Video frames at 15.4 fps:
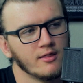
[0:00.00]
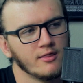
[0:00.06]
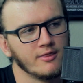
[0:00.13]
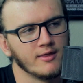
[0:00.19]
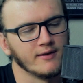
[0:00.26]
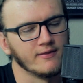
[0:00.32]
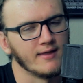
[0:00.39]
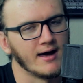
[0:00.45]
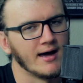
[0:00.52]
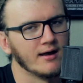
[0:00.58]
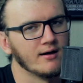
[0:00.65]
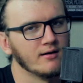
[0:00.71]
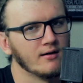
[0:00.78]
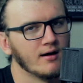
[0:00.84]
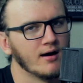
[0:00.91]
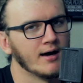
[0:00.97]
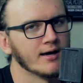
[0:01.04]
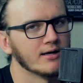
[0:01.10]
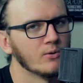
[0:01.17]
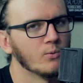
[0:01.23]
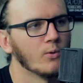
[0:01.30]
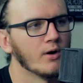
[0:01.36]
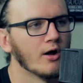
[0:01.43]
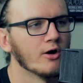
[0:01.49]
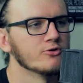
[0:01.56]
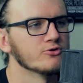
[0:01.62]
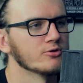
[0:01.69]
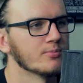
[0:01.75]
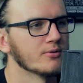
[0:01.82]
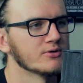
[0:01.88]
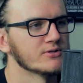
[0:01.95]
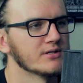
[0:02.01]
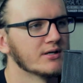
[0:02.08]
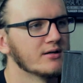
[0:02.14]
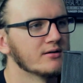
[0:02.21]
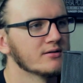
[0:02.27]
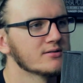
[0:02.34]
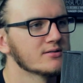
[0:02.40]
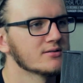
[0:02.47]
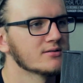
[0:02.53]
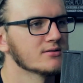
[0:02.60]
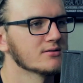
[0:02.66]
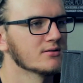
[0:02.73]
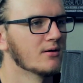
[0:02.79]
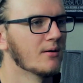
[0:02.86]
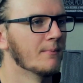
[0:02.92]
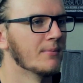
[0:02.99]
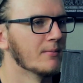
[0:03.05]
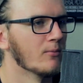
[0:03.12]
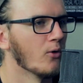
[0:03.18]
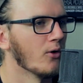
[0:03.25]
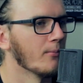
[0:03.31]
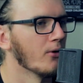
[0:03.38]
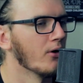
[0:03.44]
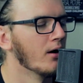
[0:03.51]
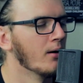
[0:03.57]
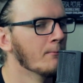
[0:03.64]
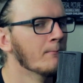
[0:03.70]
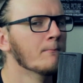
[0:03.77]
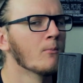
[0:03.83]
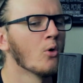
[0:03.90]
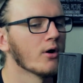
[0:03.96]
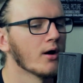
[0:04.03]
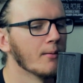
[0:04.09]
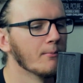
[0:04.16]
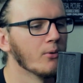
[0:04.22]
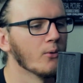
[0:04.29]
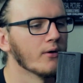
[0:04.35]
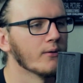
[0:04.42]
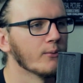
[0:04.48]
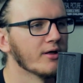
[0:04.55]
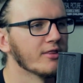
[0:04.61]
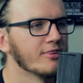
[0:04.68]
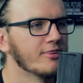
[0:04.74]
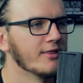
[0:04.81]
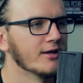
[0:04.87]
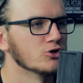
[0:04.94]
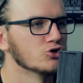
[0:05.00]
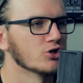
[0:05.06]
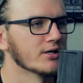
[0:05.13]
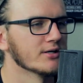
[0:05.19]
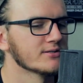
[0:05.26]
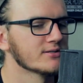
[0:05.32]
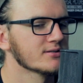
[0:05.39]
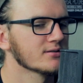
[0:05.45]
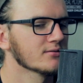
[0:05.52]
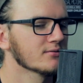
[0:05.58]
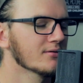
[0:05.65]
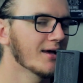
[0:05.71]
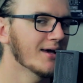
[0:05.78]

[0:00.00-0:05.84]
then that I can 100% be more on board with than just,